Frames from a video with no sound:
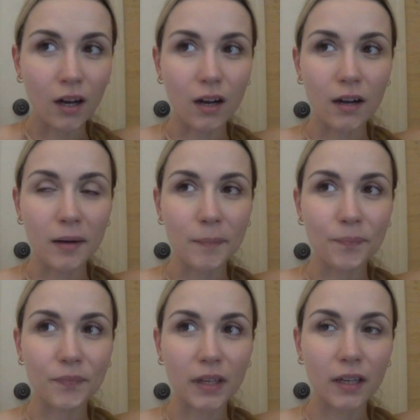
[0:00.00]

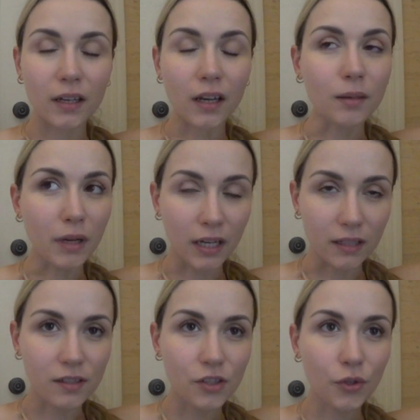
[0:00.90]
um, on my
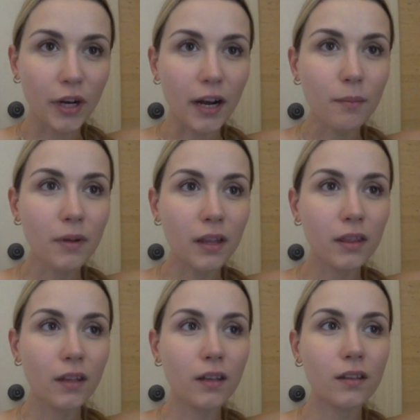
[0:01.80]
Instagram.
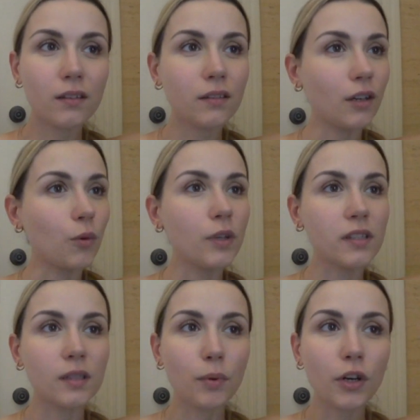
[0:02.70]
And then there was
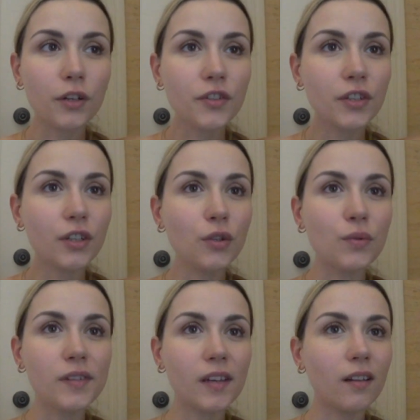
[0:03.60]
this person who
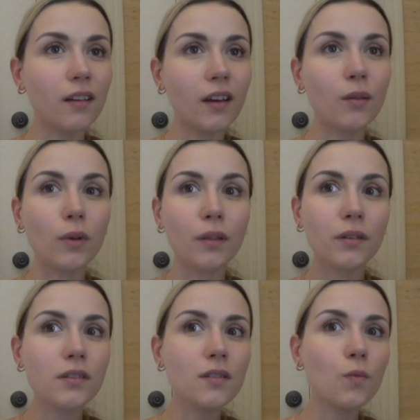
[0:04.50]
said, like, well,
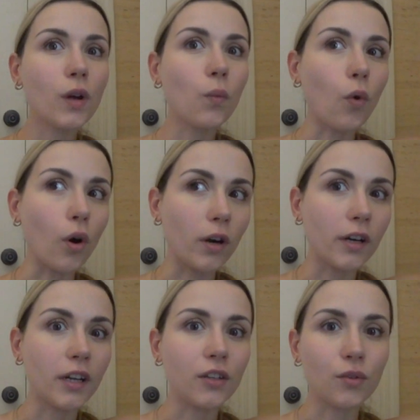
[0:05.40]
this is what war
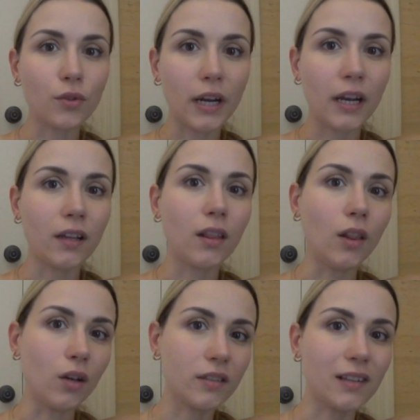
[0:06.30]
in Ukraine
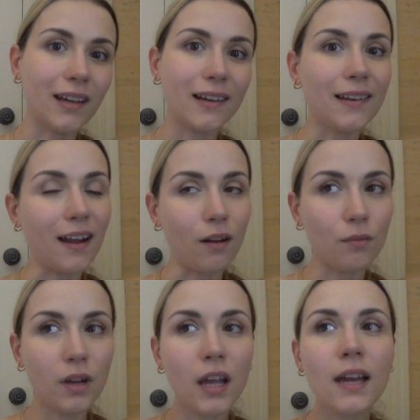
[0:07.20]
looks like now.
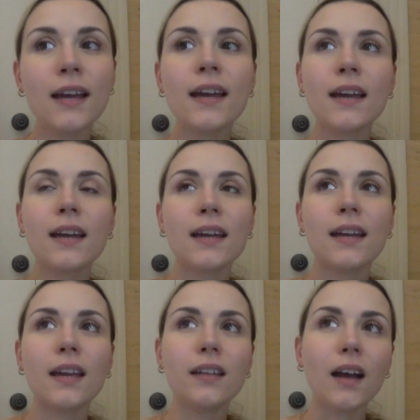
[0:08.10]

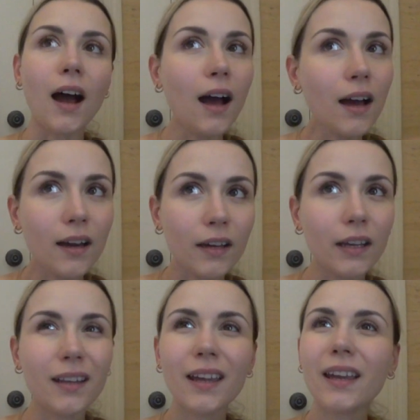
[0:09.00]
And
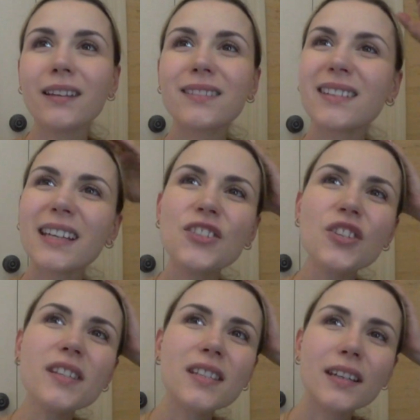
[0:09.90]
I, it, it
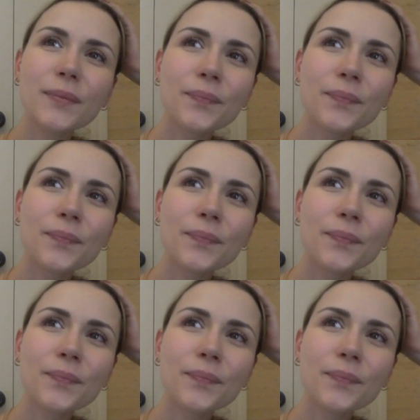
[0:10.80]
just,